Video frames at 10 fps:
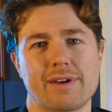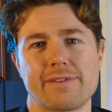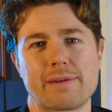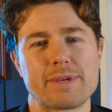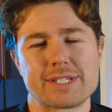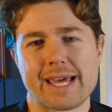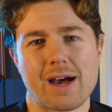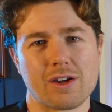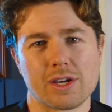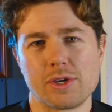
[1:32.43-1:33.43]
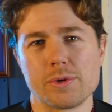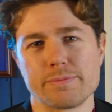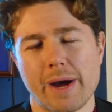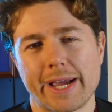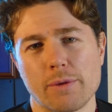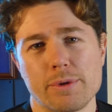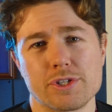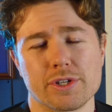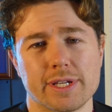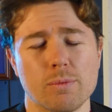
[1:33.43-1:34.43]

Have I missed out on a huge buying opportunity?